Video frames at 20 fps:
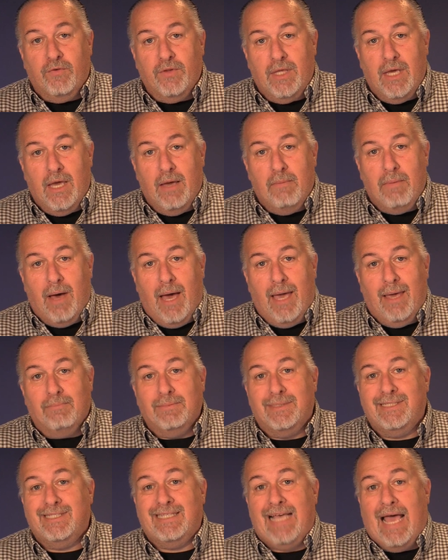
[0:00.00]
them. I am
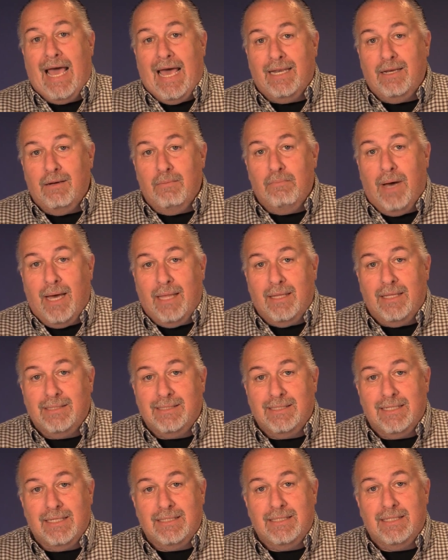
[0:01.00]
saddened by
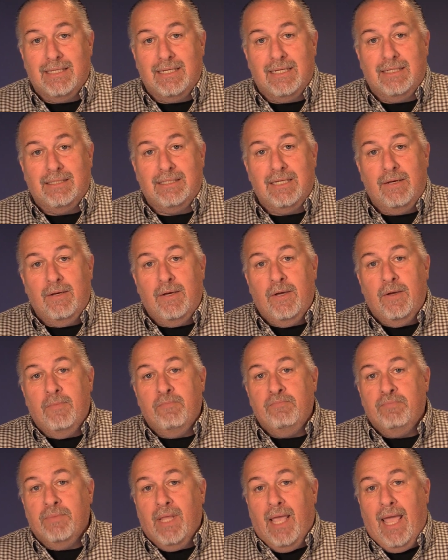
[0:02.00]
this incident,
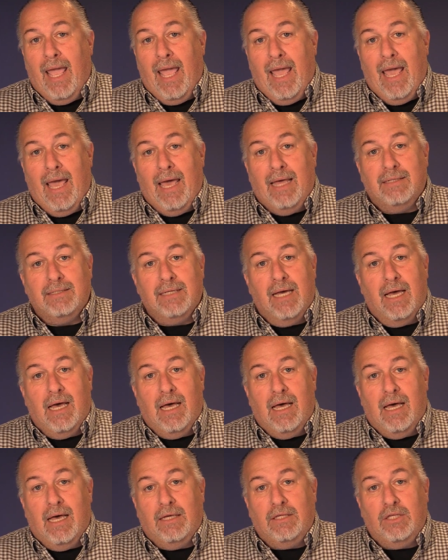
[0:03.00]
and
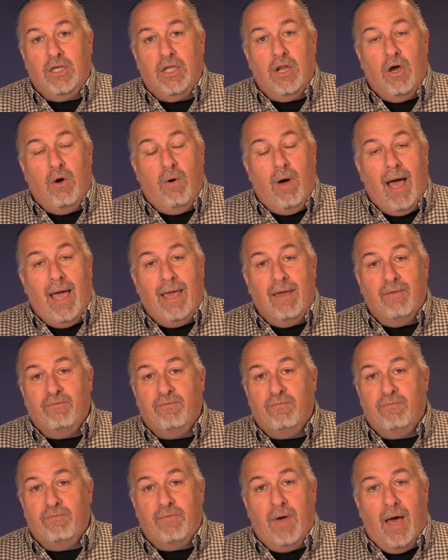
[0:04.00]
uh, you know, I am.
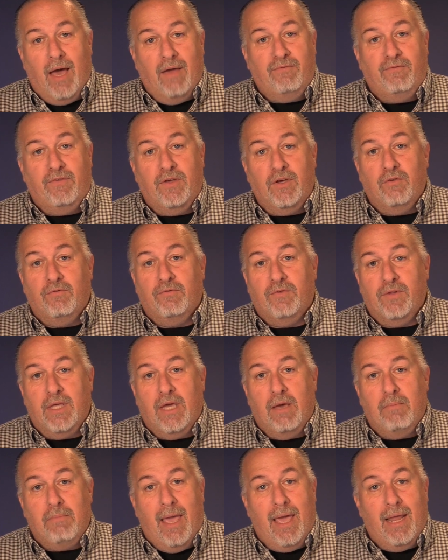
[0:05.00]
I feel for
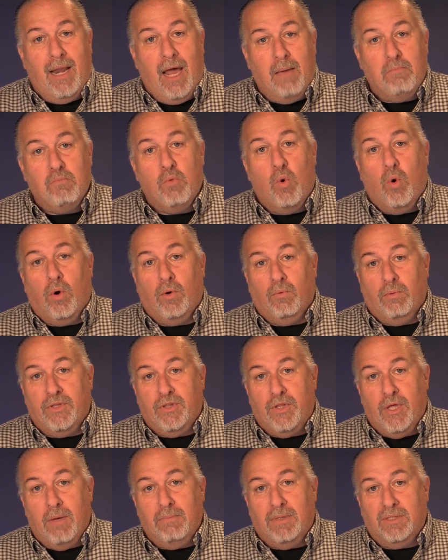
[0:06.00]
them, and I mourn
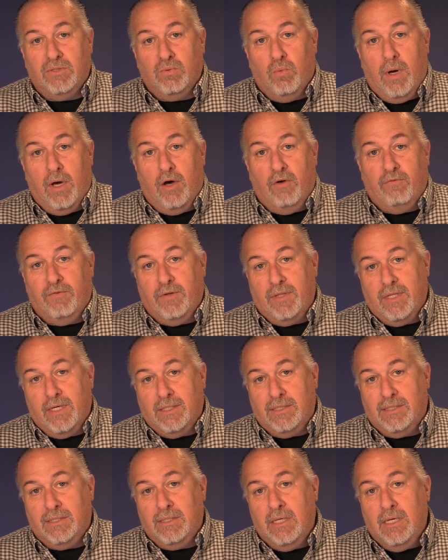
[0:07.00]
with them as well for
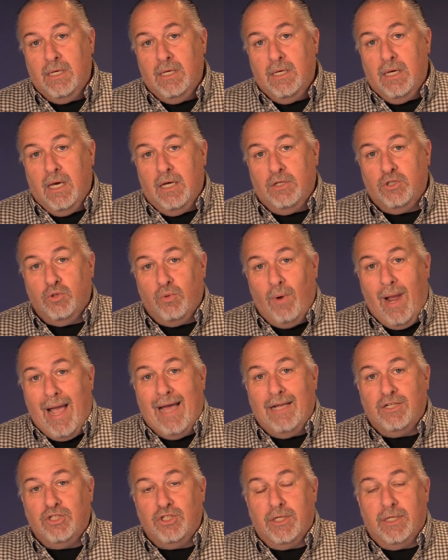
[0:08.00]
this
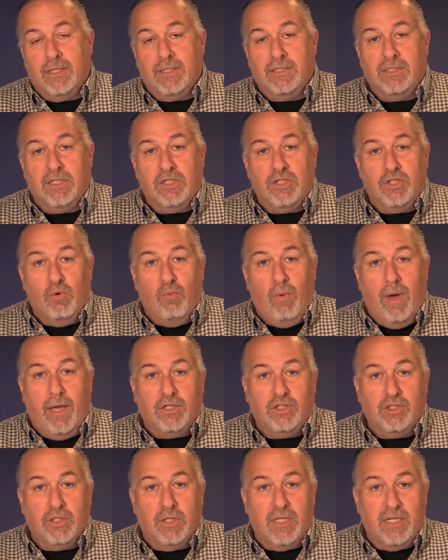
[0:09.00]
tragic
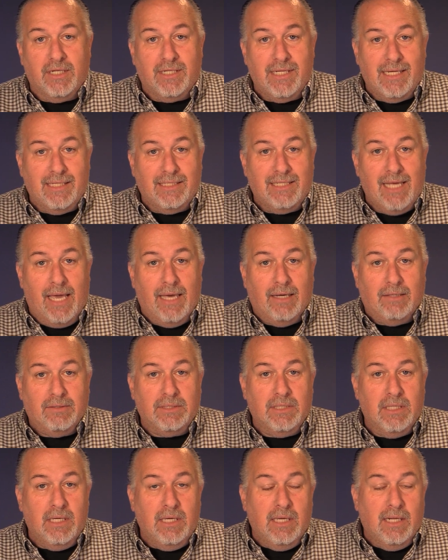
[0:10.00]
situation. The
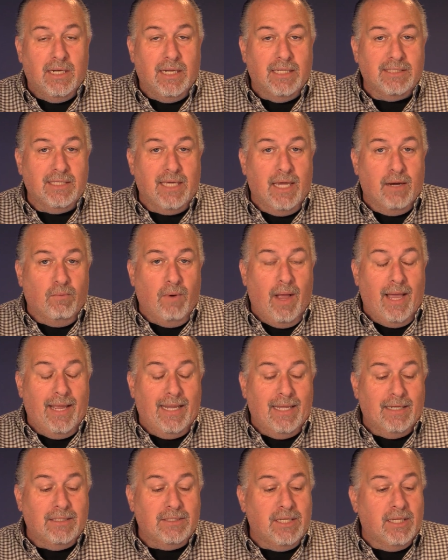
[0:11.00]
details. Let's get right
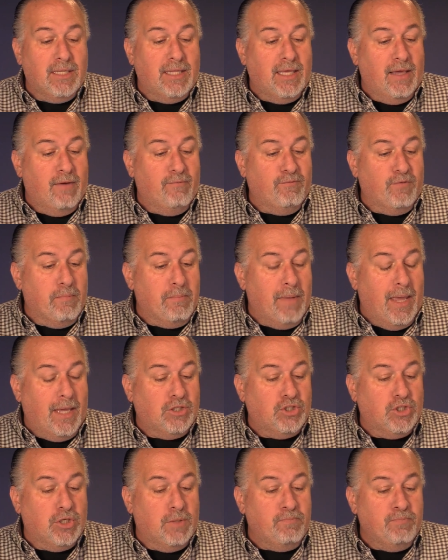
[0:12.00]
into the
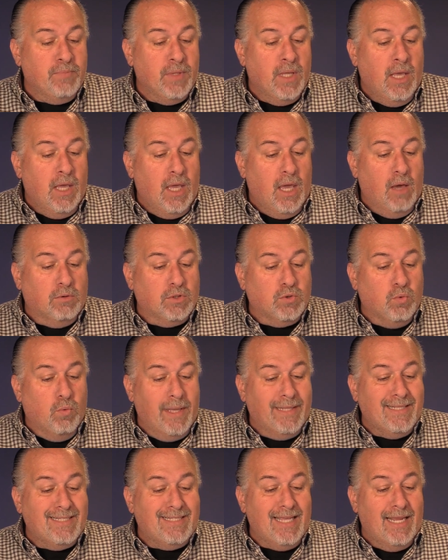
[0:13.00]
information. It was
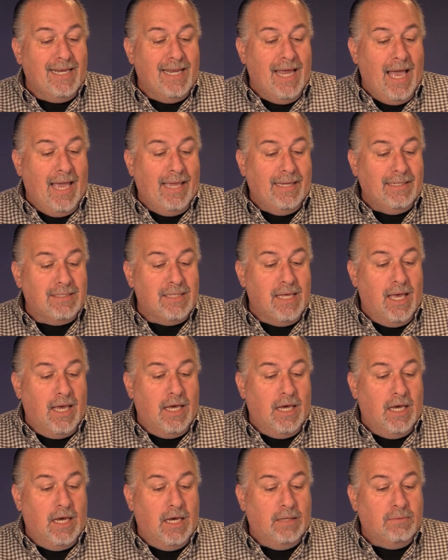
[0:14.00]
Wednesday night
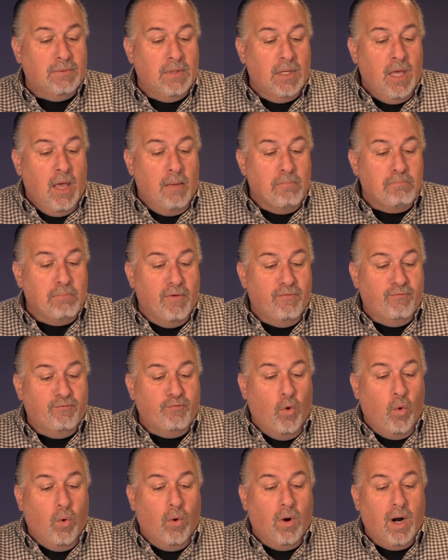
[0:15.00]
uh,
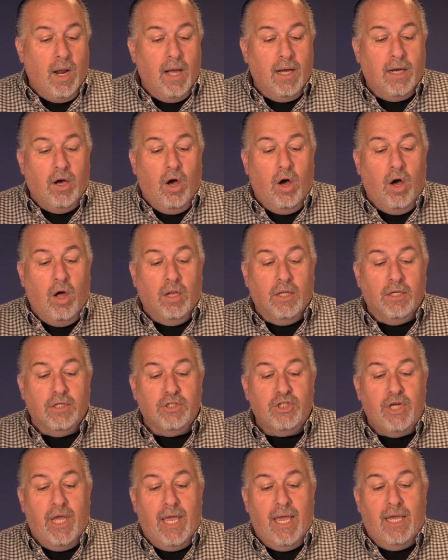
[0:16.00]
before a
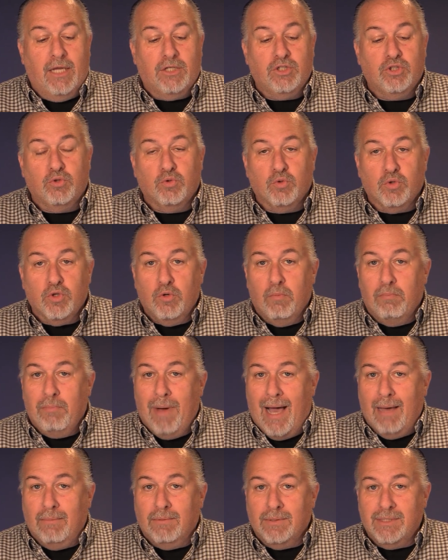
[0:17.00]
college age group
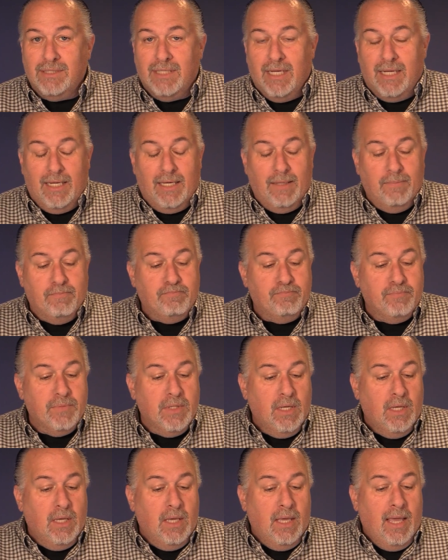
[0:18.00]
Bible study.
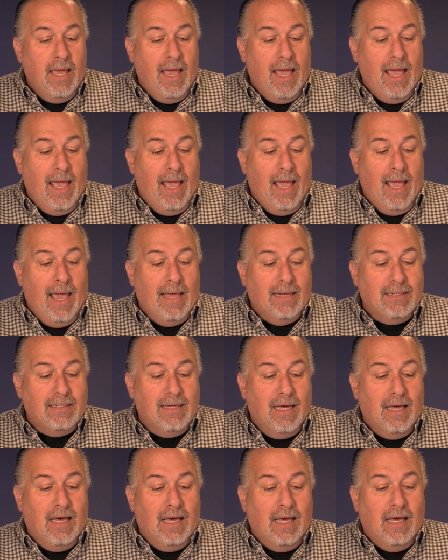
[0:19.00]
And,
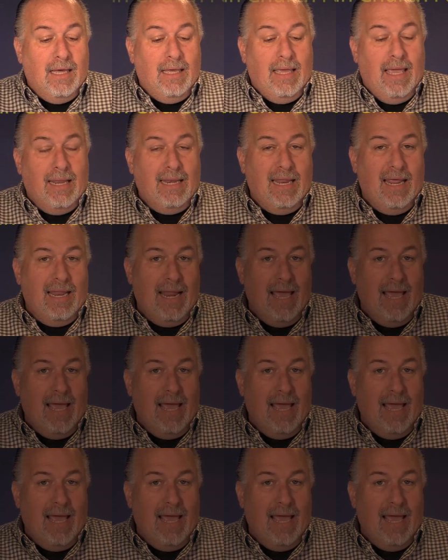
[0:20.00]
uh, and, and